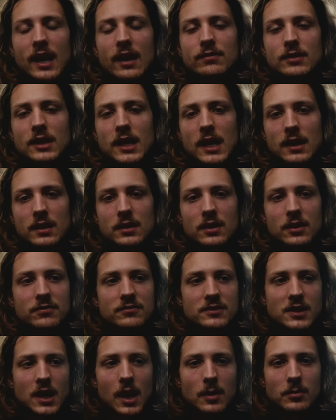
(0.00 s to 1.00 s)
haven't had enough
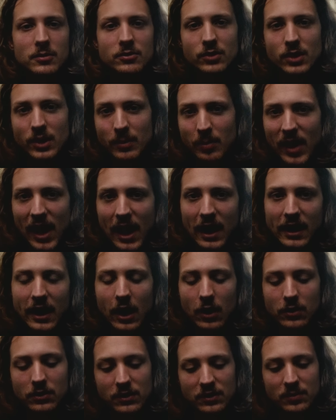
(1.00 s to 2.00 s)
time to really pack
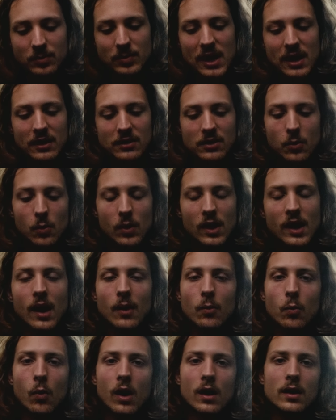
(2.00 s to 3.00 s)
out this bag the way I
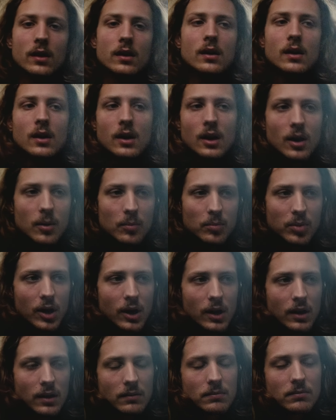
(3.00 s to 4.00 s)
want,
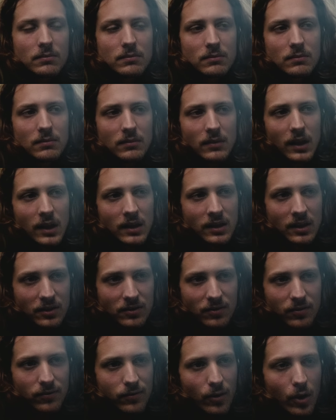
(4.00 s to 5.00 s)
but in
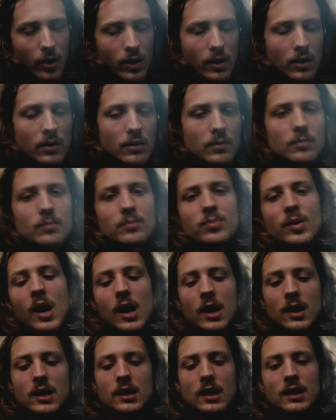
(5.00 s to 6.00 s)
this front
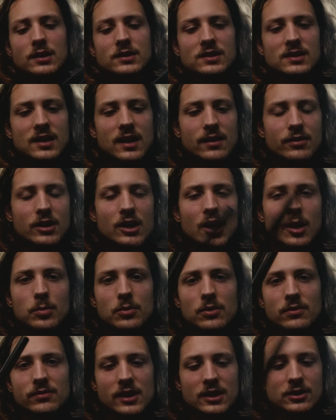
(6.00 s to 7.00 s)
pocket, I just have a
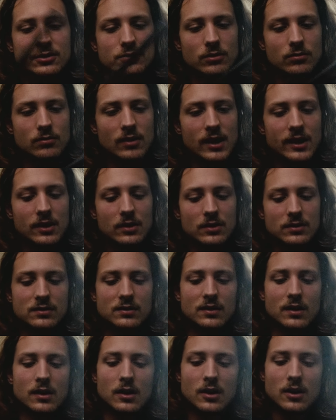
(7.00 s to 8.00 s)
couple of extra
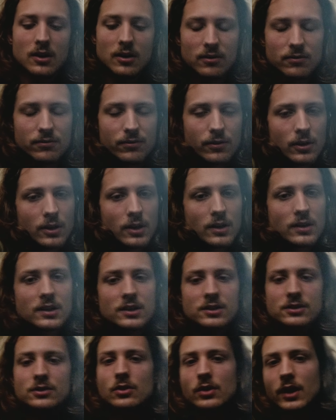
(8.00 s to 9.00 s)
rails for an
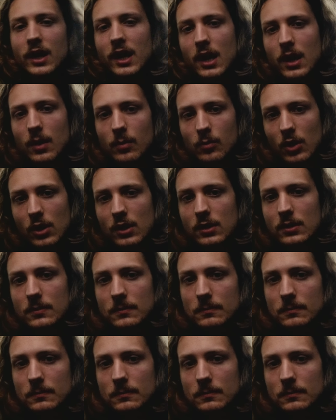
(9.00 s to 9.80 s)
additional camera.